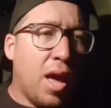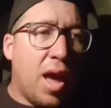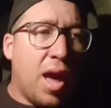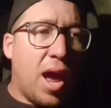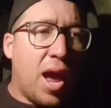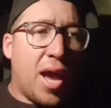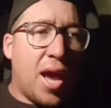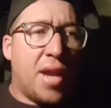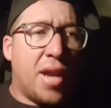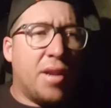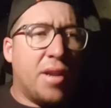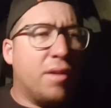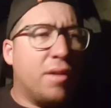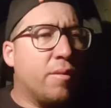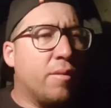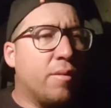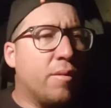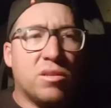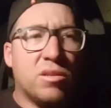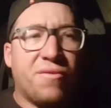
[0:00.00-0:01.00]

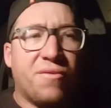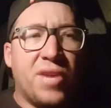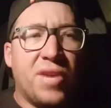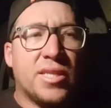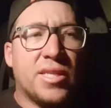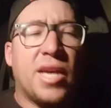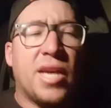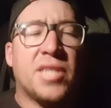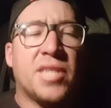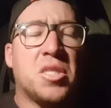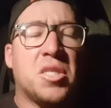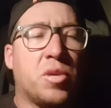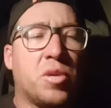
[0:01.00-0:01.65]
And it was fantastic.